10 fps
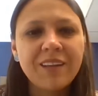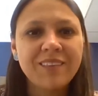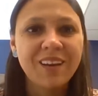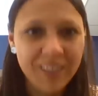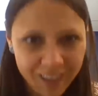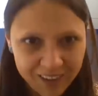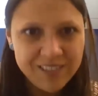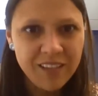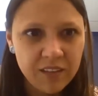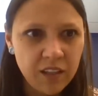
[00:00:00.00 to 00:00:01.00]

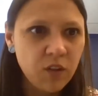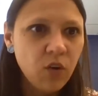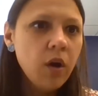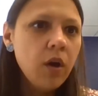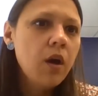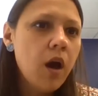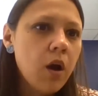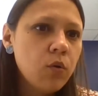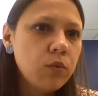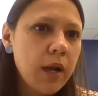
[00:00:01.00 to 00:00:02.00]
typologies in
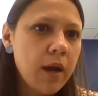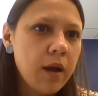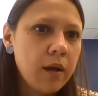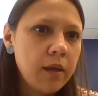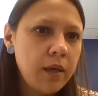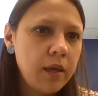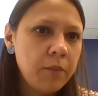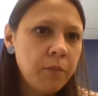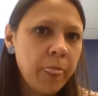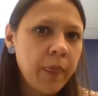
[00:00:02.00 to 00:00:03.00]
order to give
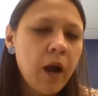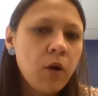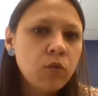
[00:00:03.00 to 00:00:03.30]
sense